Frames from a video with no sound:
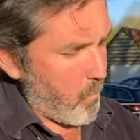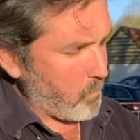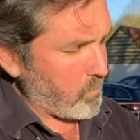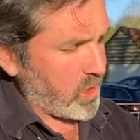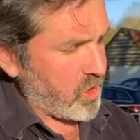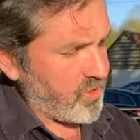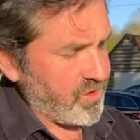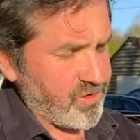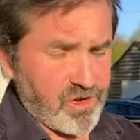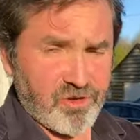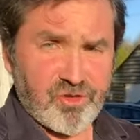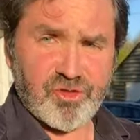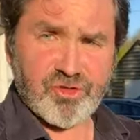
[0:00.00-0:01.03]
Oh my goodness,
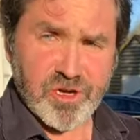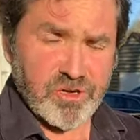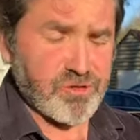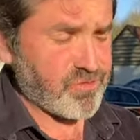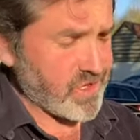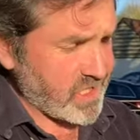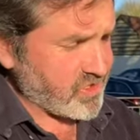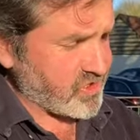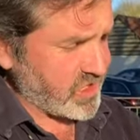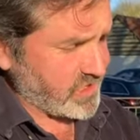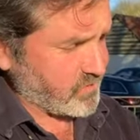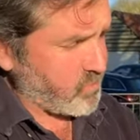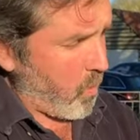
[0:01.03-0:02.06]
that's so
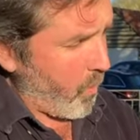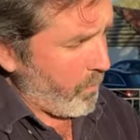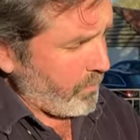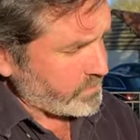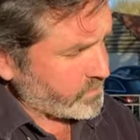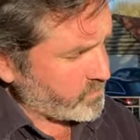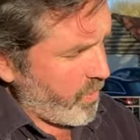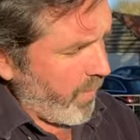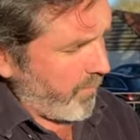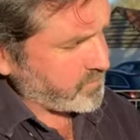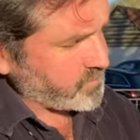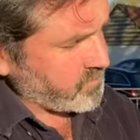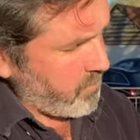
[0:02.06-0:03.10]
tasty.
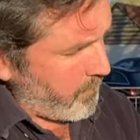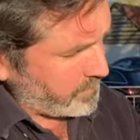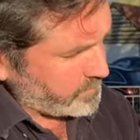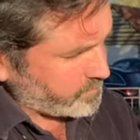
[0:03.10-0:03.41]
Mm.